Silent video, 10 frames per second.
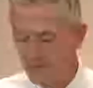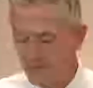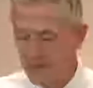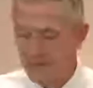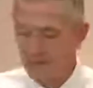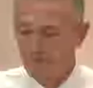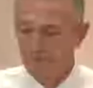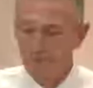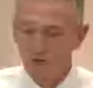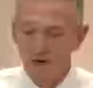the
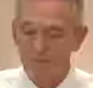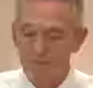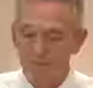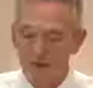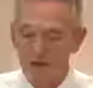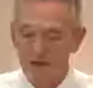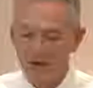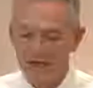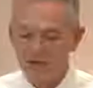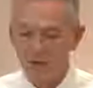dear brother
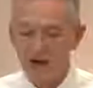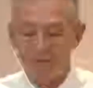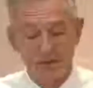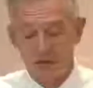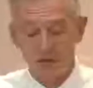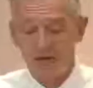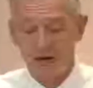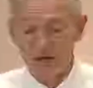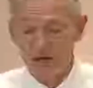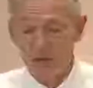and his wife that are, that
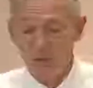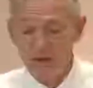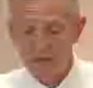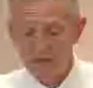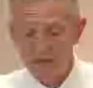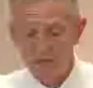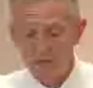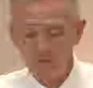are still with us,